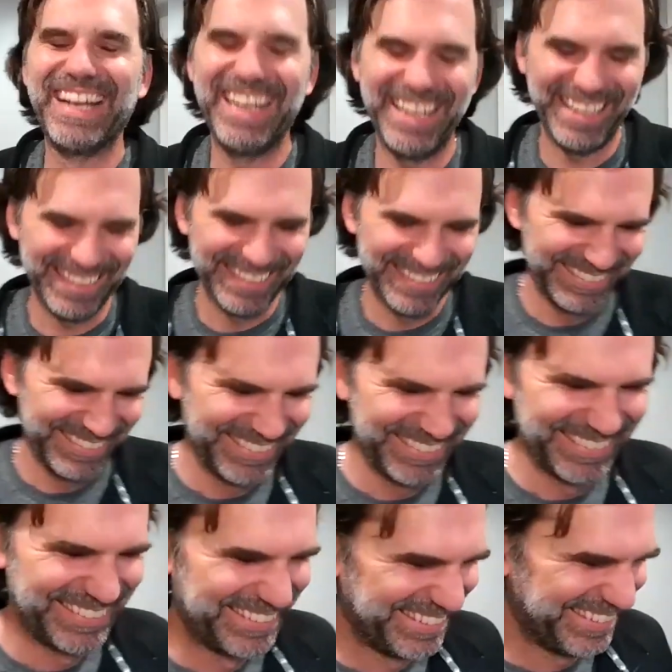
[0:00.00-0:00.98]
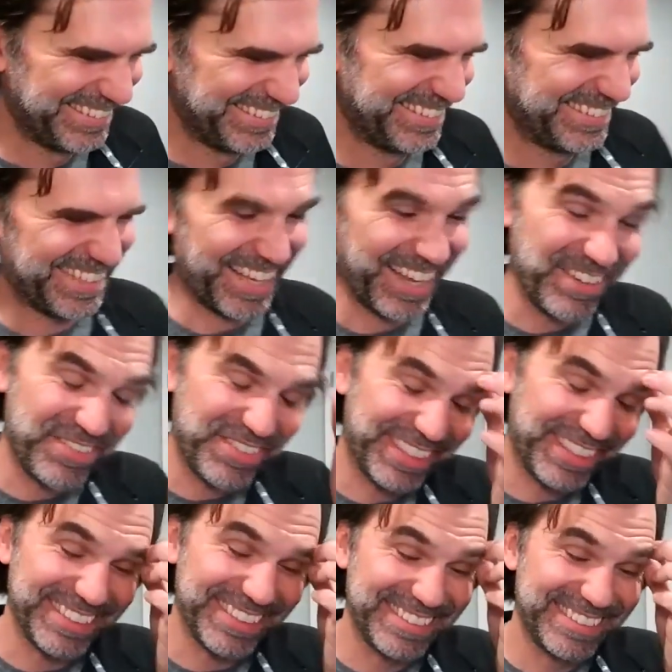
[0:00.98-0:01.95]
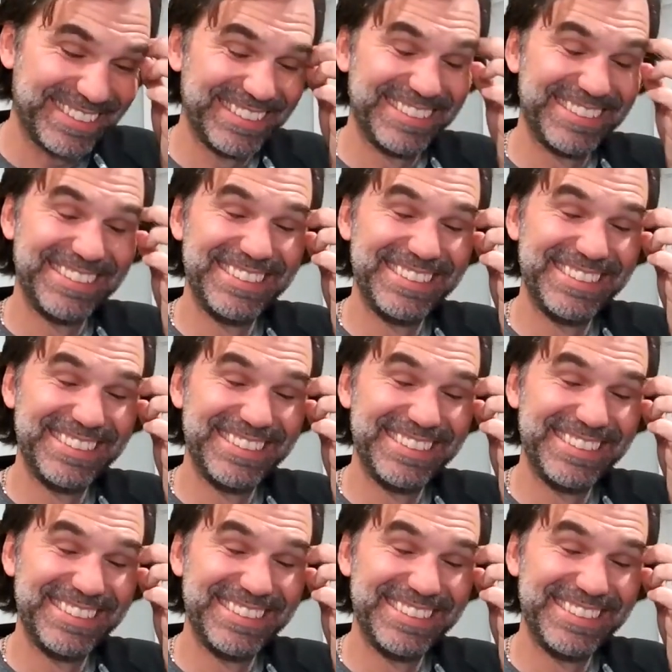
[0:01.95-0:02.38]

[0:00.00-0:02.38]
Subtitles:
what you mean by that. But